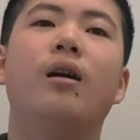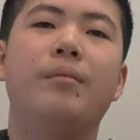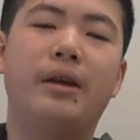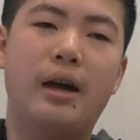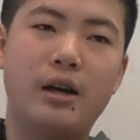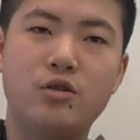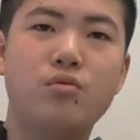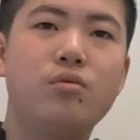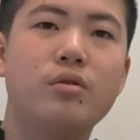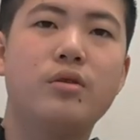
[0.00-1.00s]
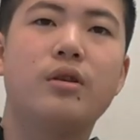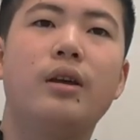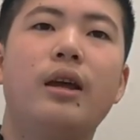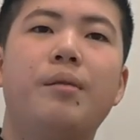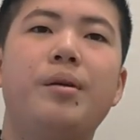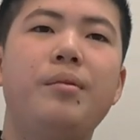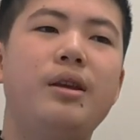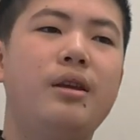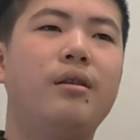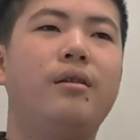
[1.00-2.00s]
in high schools, and maybe
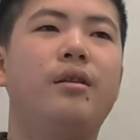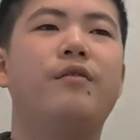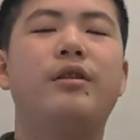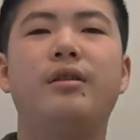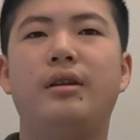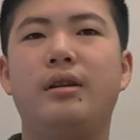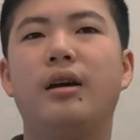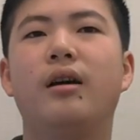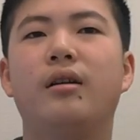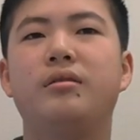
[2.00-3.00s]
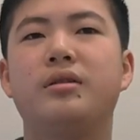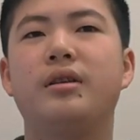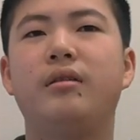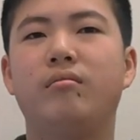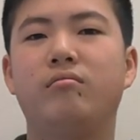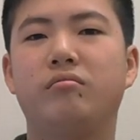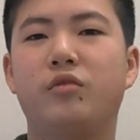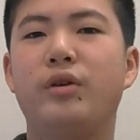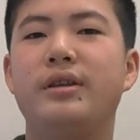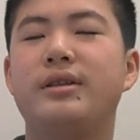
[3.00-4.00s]
even just in
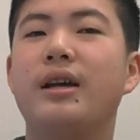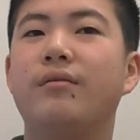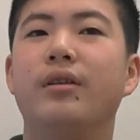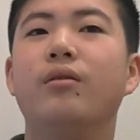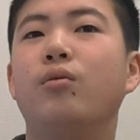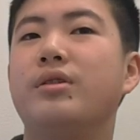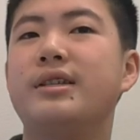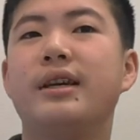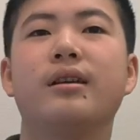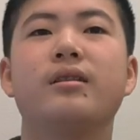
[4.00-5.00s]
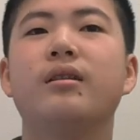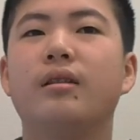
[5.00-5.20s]
grade 7 or 6,